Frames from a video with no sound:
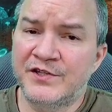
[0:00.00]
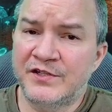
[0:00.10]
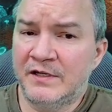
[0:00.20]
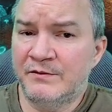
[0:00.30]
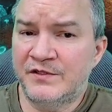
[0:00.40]
and
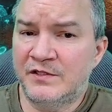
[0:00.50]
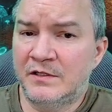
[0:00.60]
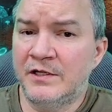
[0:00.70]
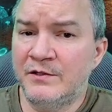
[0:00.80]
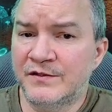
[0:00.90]
I was
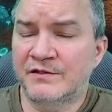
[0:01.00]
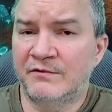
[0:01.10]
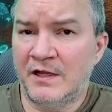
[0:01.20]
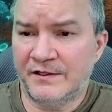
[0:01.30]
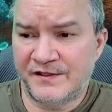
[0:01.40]
going to use the
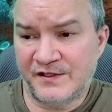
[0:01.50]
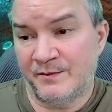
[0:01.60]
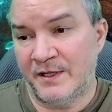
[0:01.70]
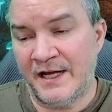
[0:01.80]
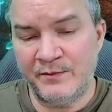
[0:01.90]
Relic System,
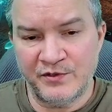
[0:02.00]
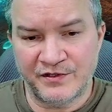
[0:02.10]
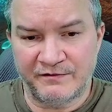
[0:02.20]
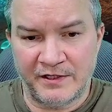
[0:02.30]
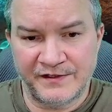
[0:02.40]
and I am using the
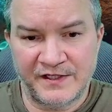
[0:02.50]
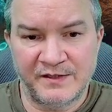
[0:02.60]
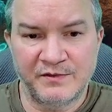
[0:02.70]
Relic System.